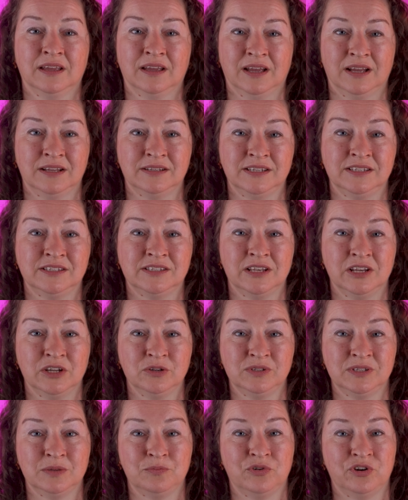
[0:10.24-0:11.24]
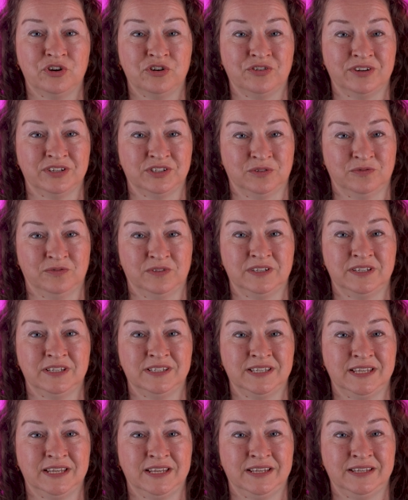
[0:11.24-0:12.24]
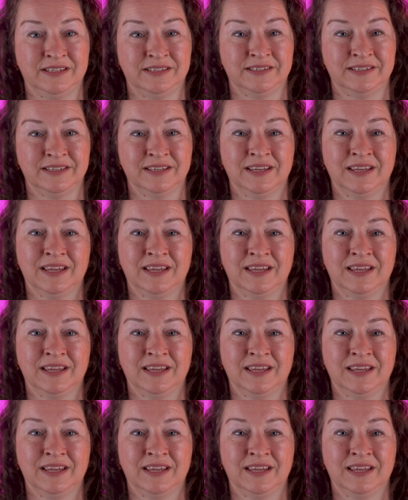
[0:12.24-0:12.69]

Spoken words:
and it slows the progress of the disease.